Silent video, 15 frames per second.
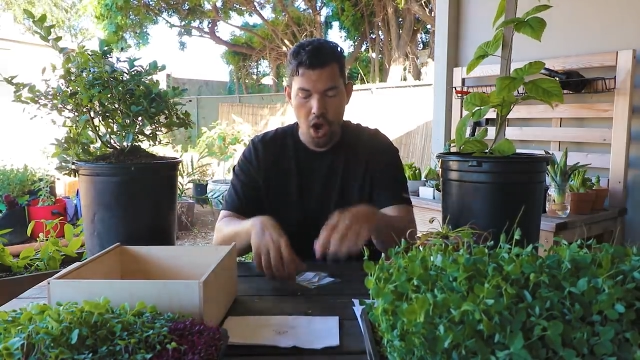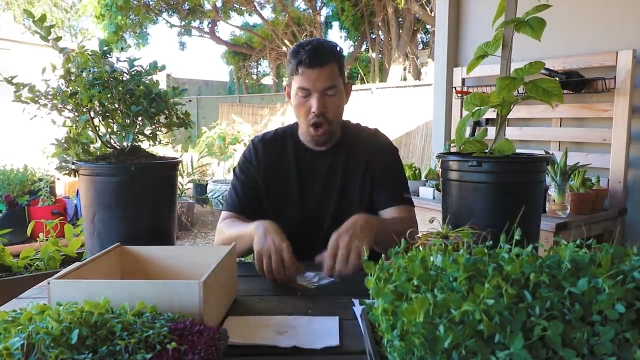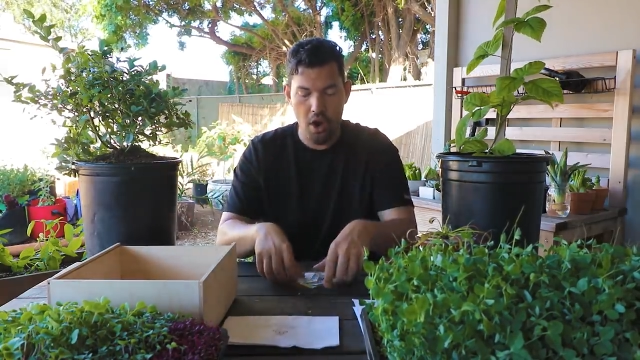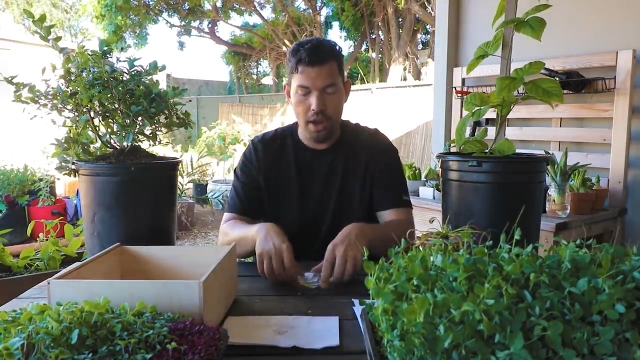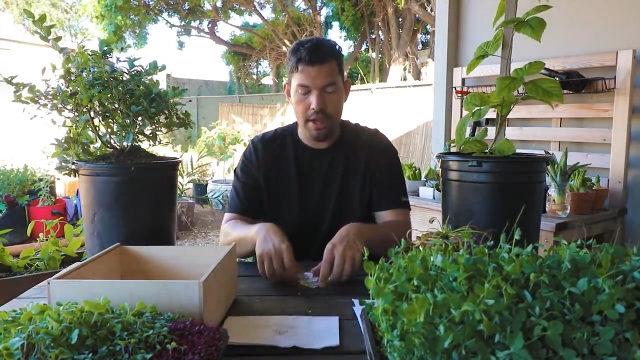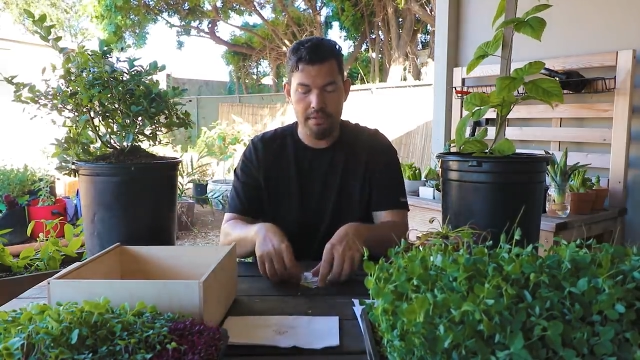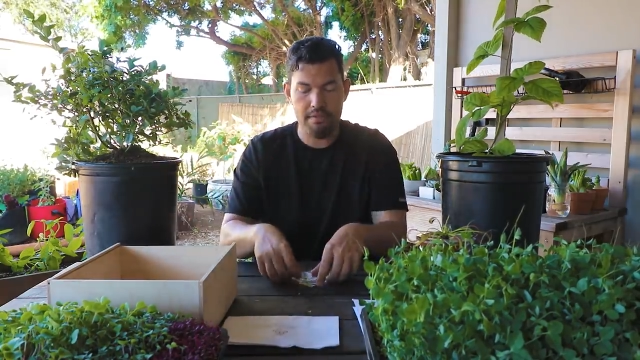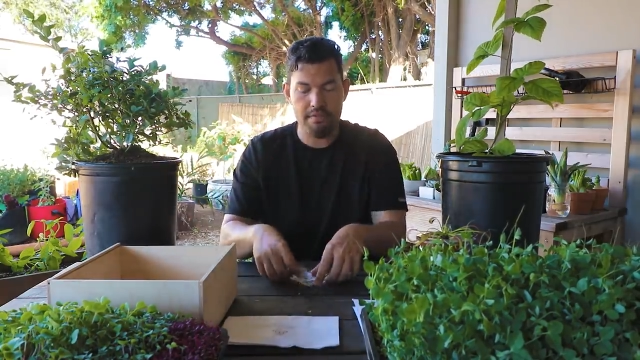
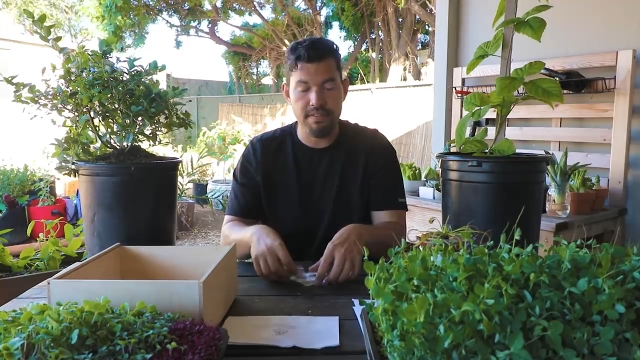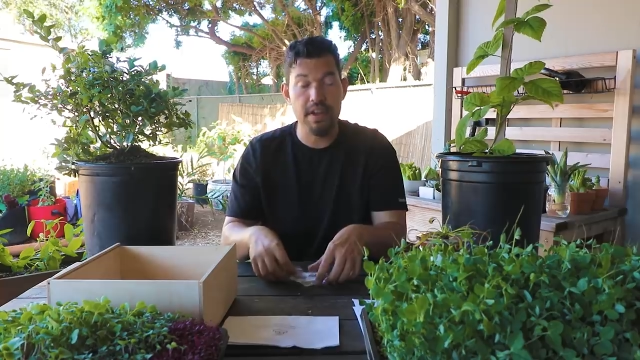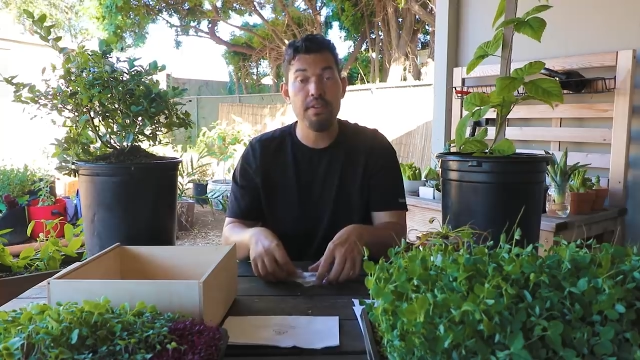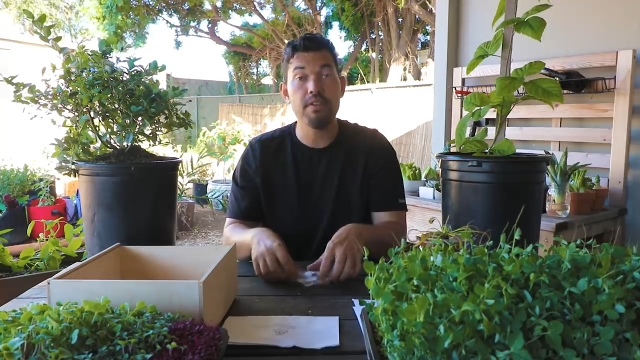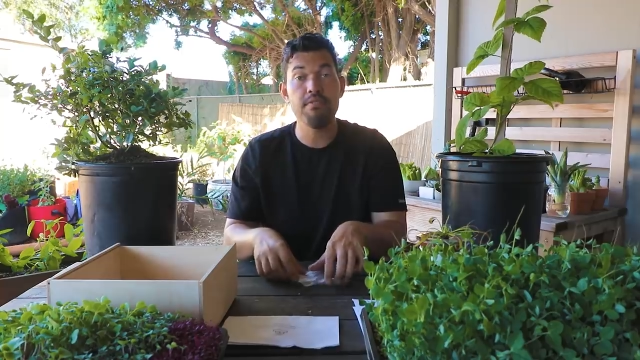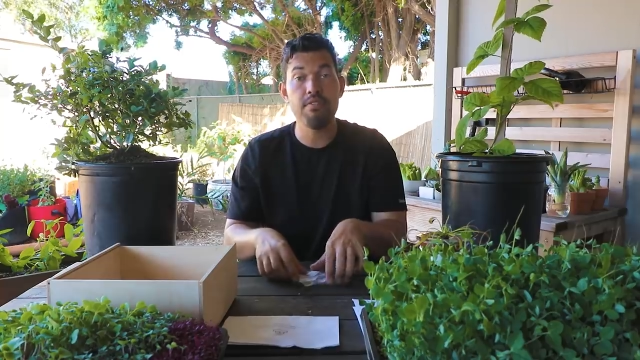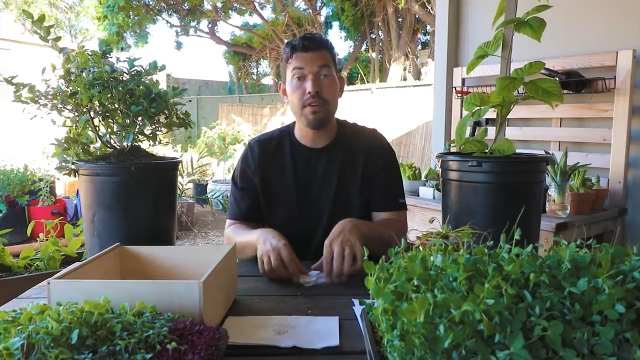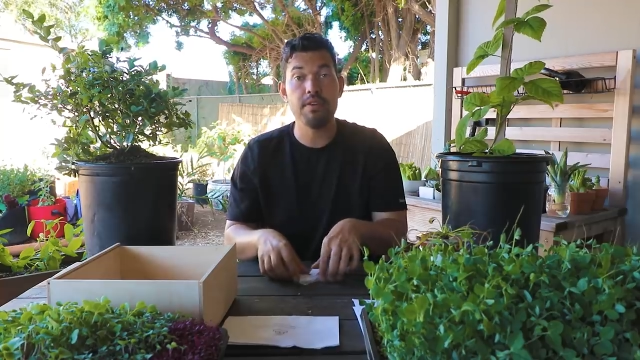are a
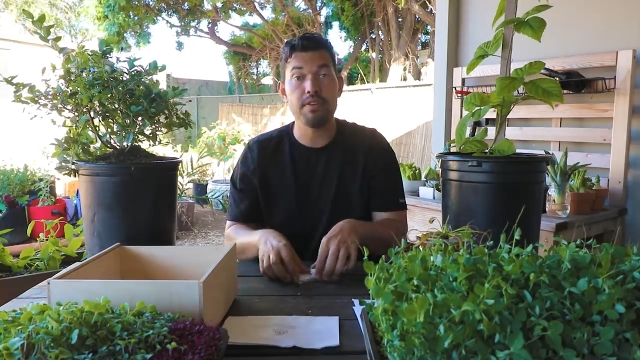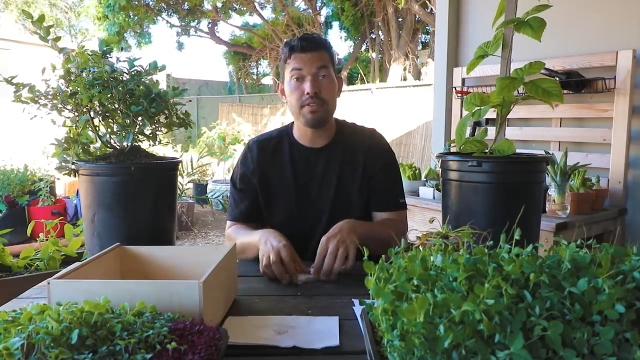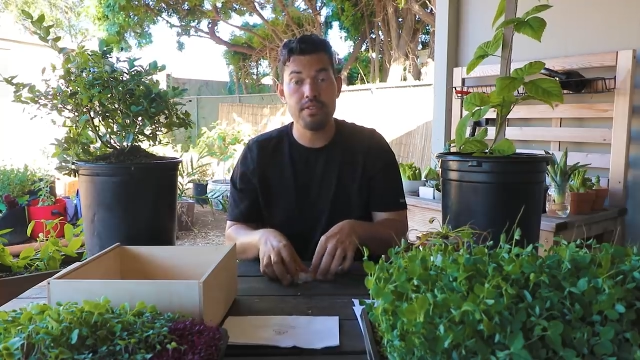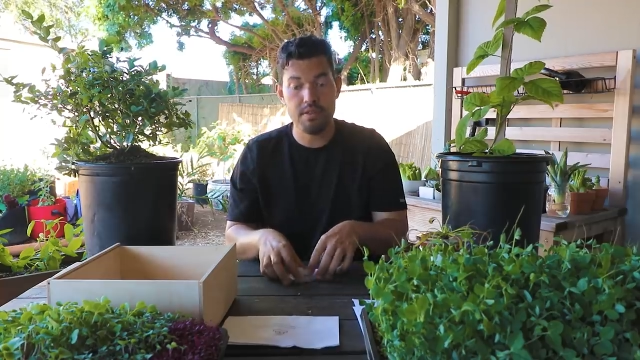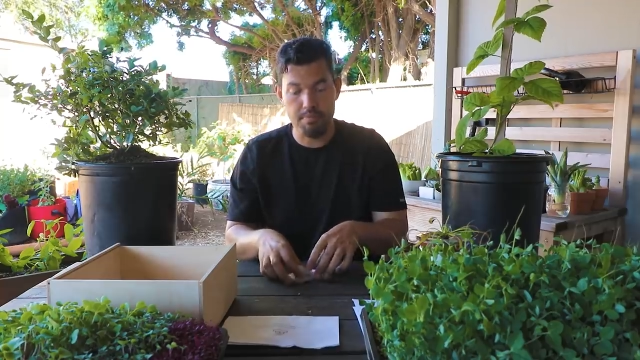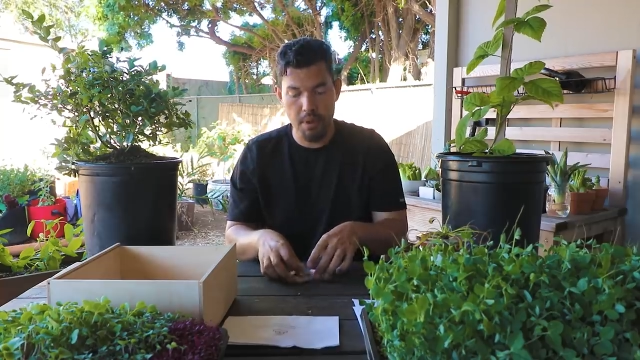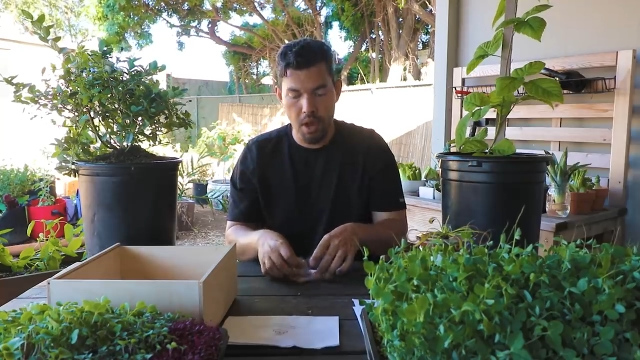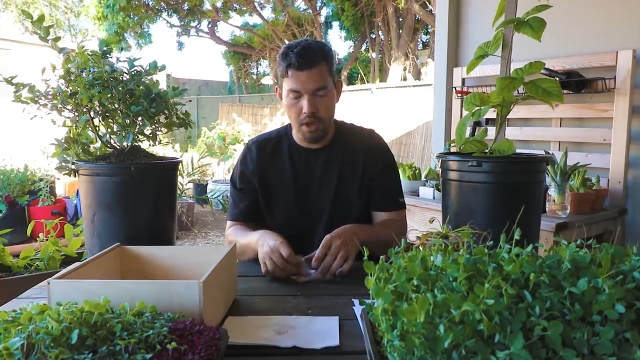very, very
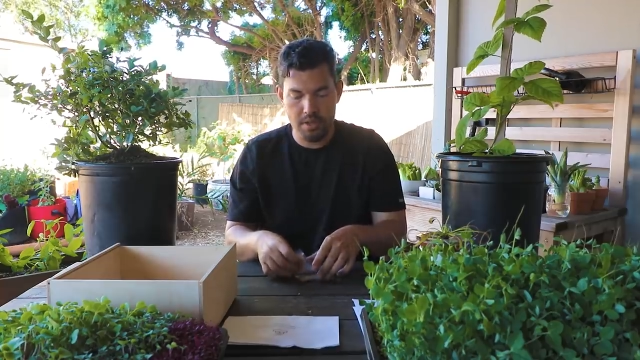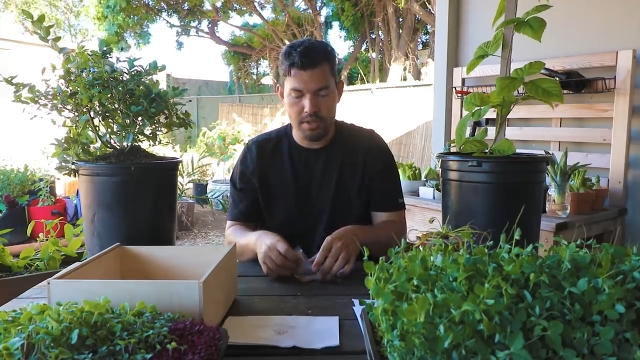small